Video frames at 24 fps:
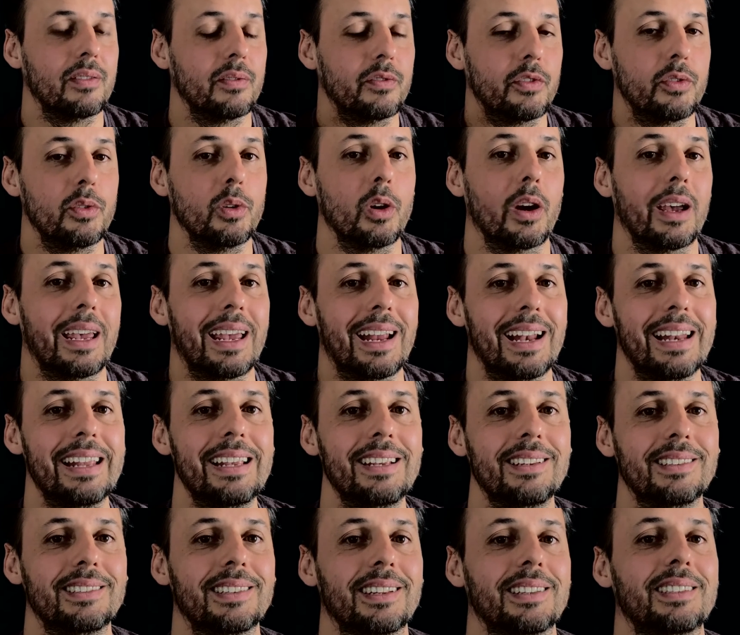Für
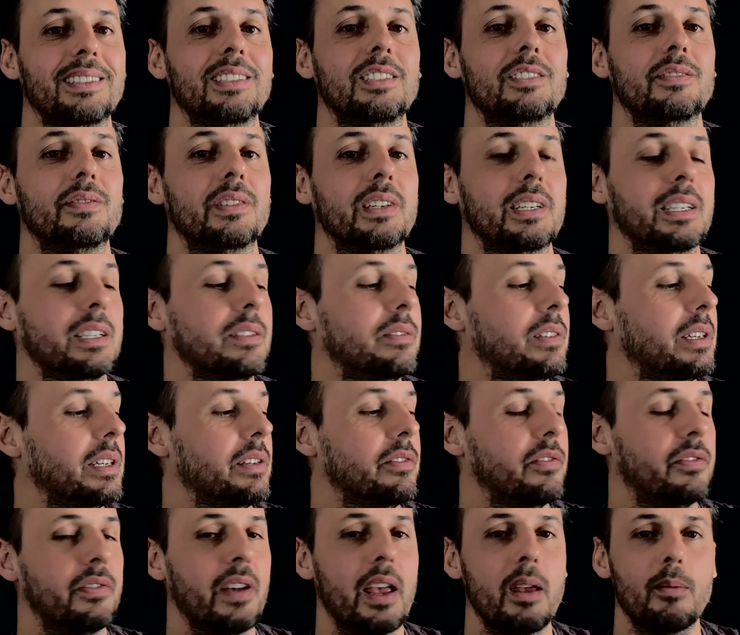Elise that is very, very
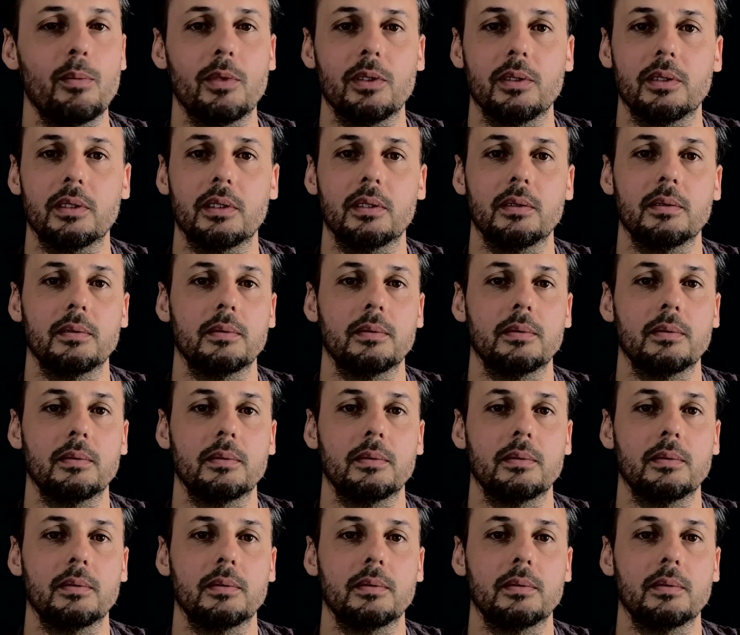famous.